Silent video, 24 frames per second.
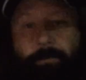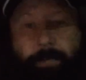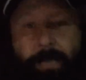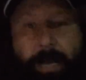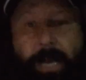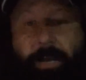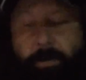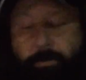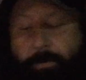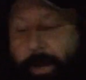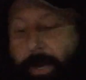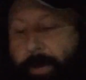
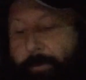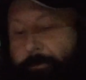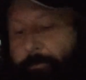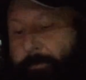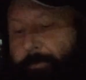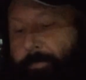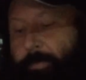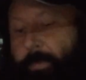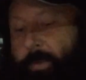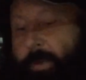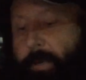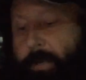Anyway,
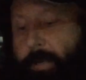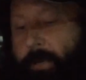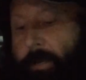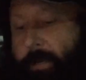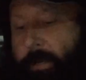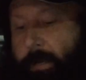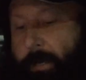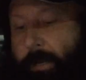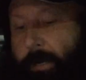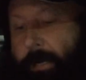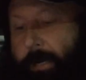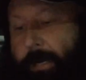
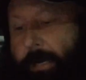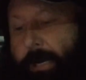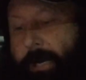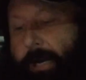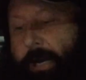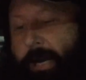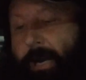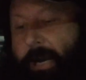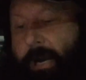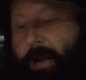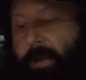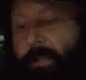
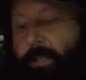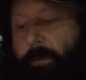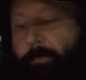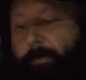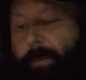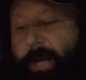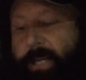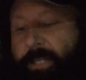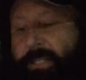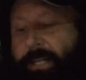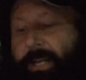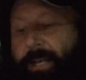the
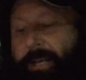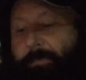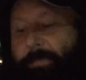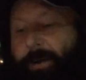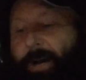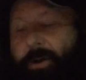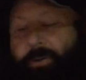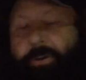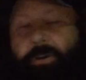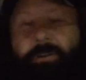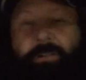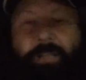best thing
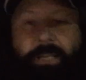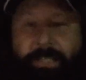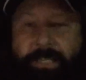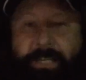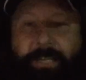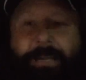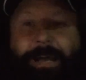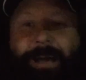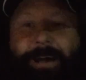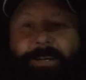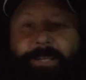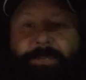about this
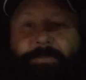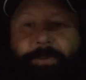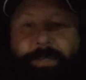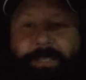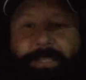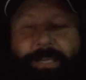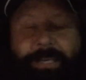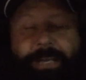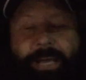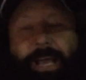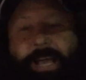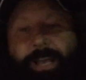
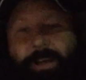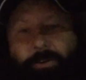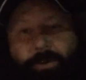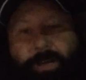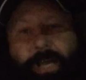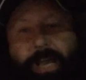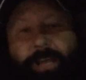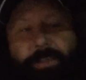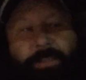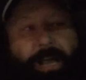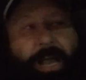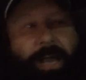announcement today,
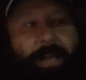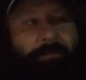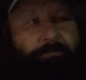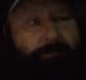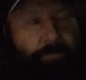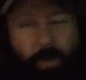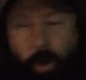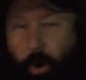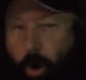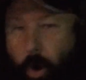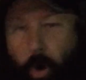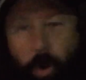okay, that
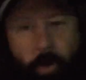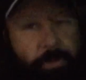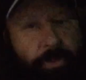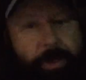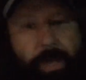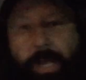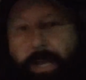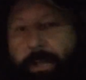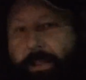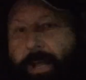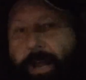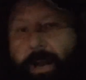the whole
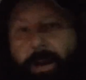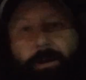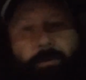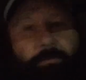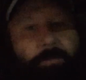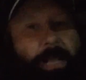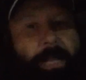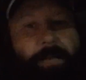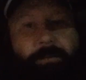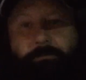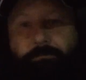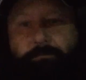thing there,
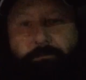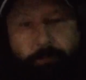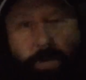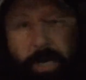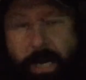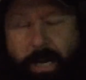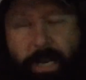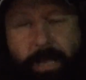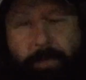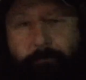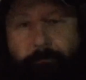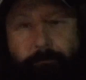that
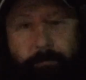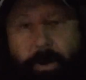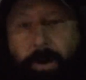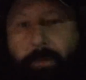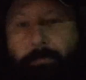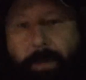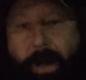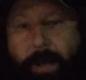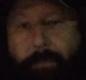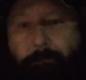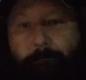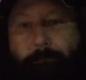really
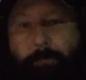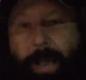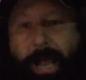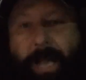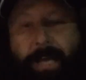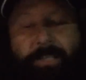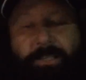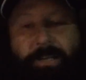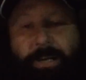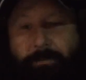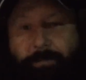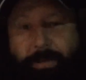burned my
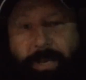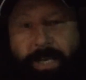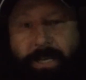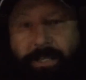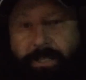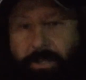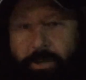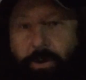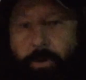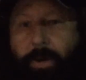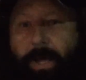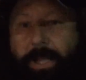backside
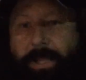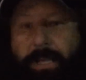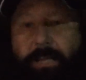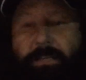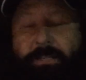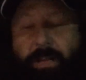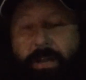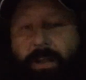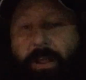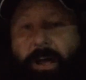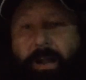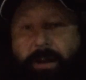because, you know what,
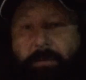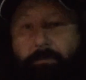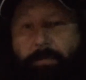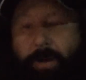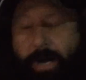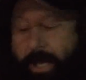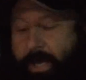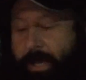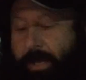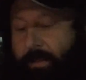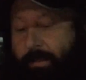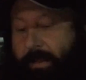that's a lot of
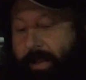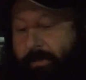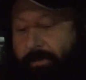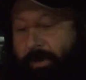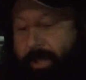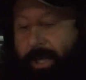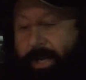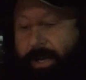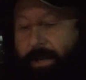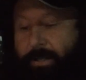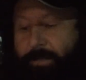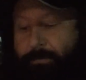money and
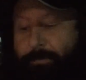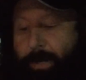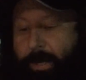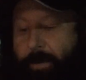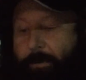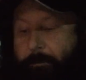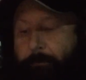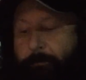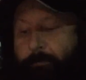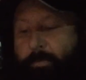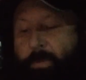everything else, but